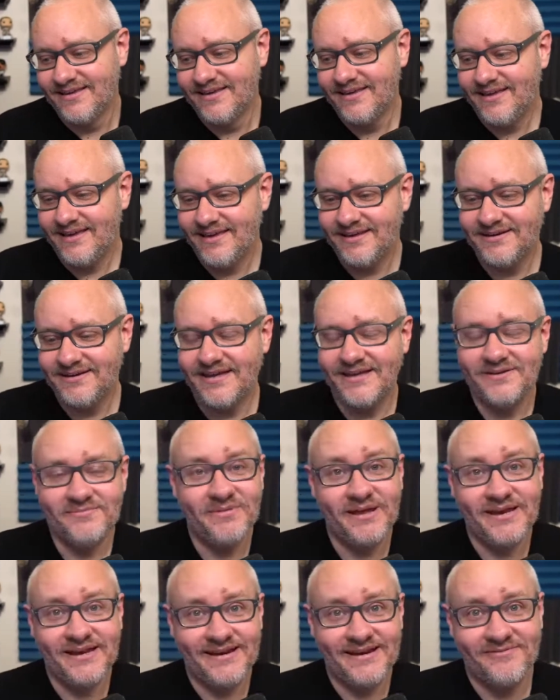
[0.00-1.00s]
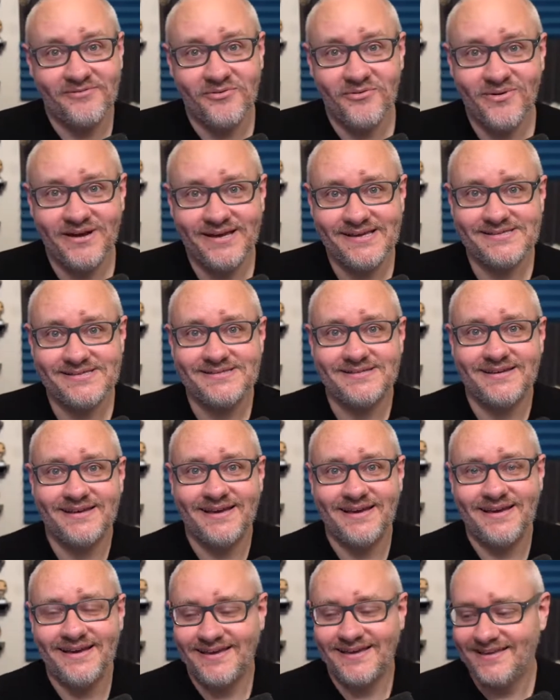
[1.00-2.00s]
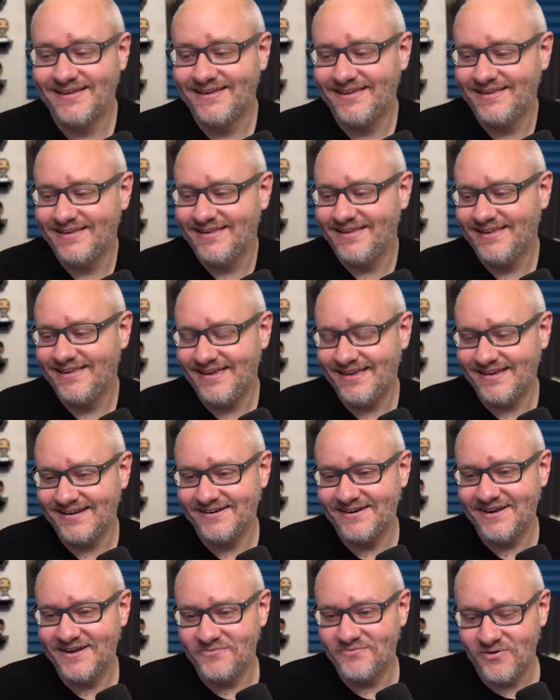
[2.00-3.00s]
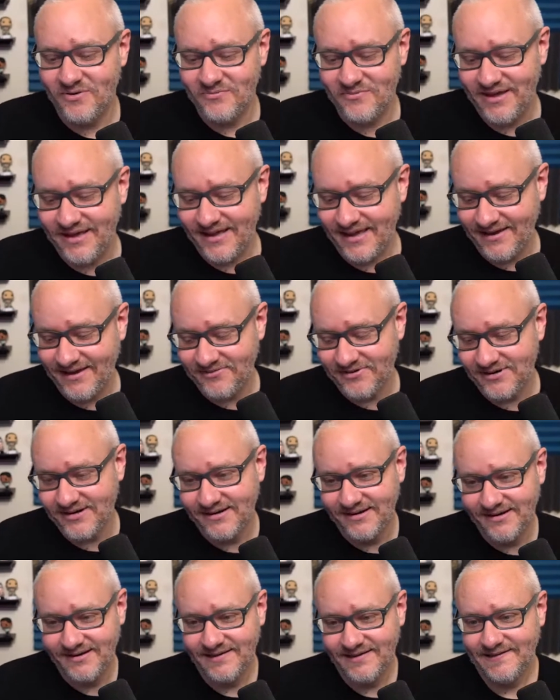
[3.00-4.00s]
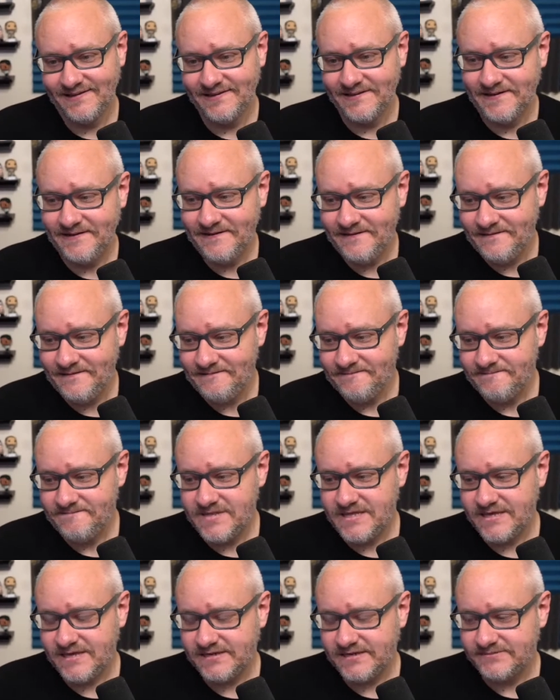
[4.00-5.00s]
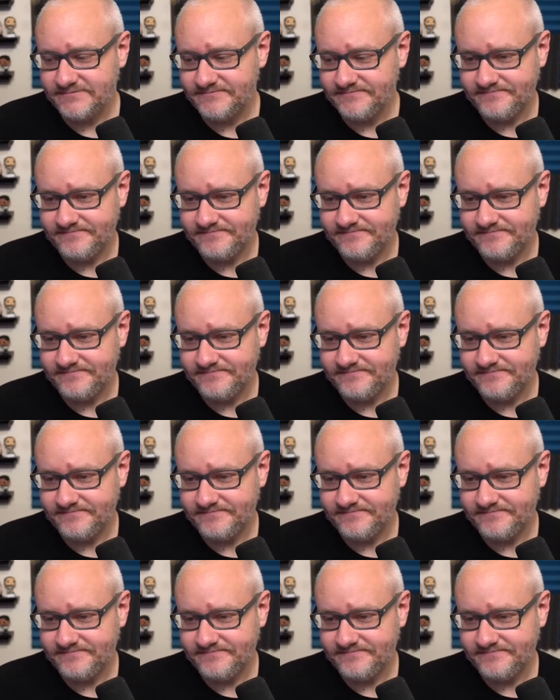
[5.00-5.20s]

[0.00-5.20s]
in many different ways, and what we encounter. Um,